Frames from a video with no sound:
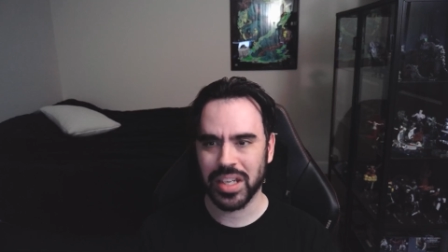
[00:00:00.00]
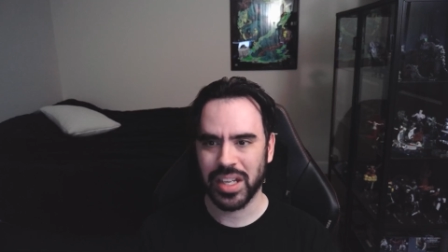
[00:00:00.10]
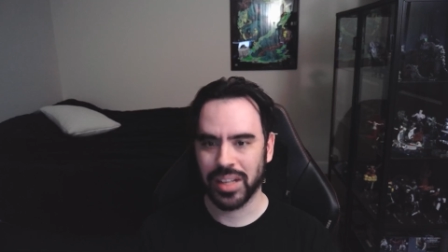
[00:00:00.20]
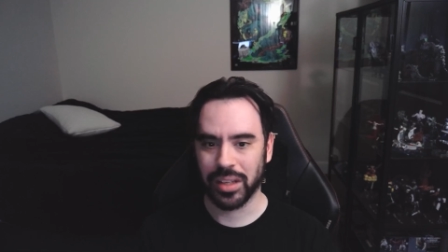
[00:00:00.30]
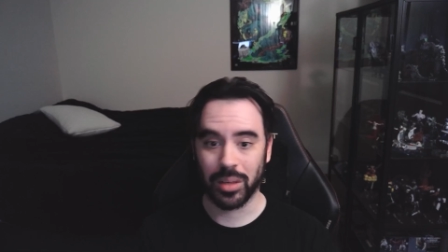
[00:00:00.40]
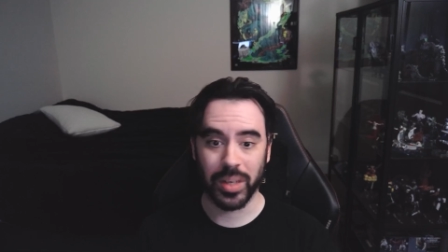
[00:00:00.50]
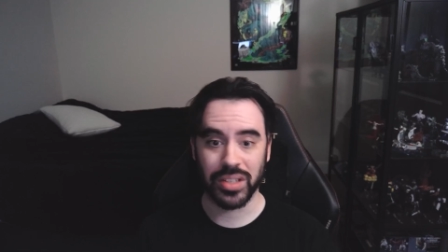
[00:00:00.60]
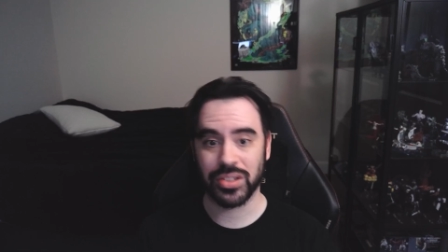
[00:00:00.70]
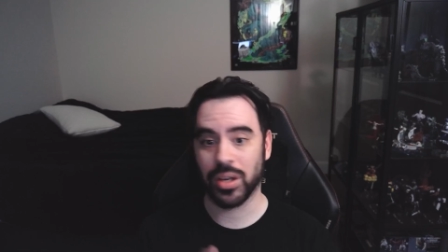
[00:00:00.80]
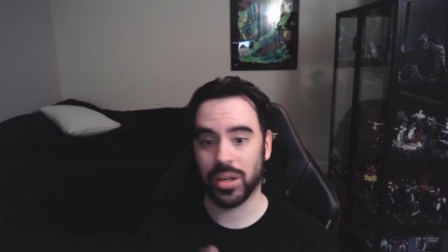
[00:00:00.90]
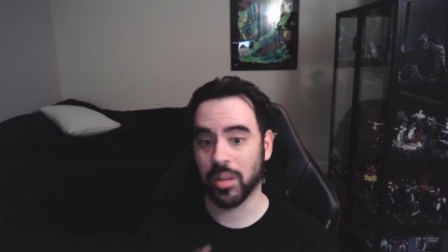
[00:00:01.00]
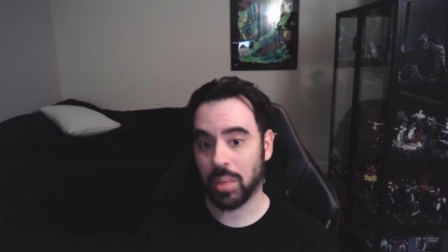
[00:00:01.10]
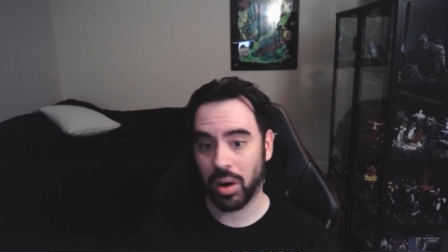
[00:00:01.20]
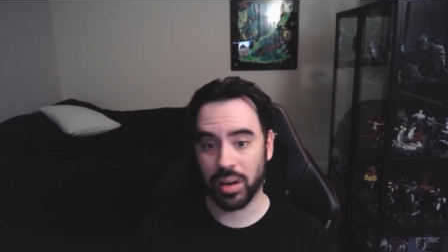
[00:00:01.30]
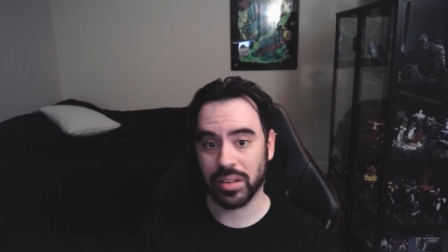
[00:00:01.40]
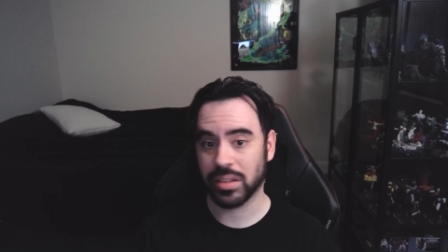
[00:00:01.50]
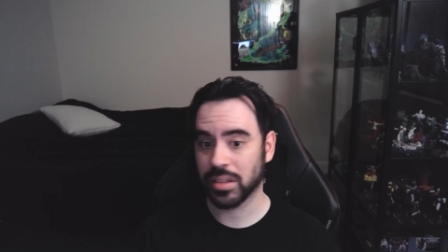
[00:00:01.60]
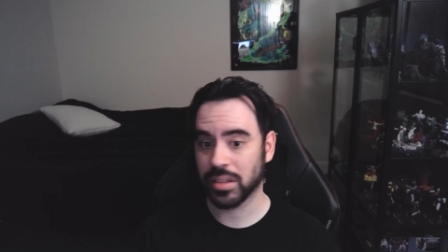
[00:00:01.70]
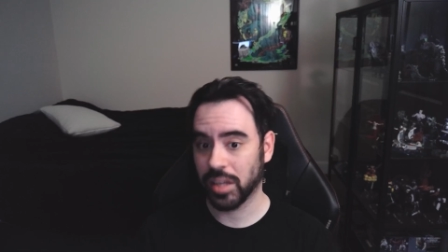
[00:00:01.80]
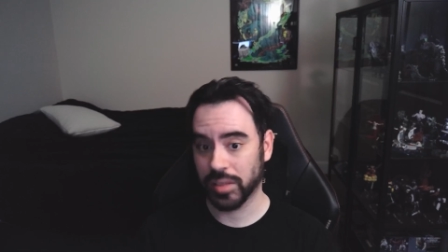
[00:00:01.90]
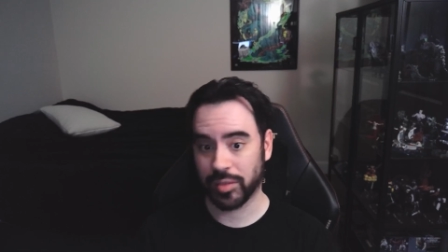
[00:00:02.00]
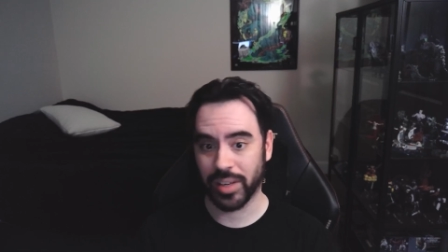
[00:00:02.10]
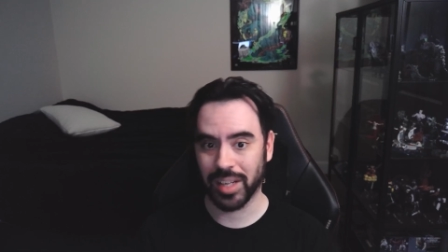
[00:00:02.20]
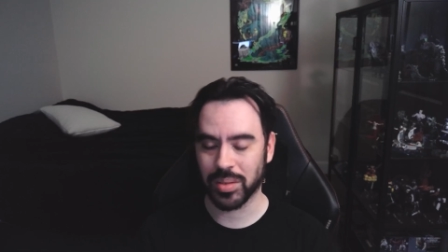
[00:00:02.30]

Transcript: that'll raise certain parts of the frame.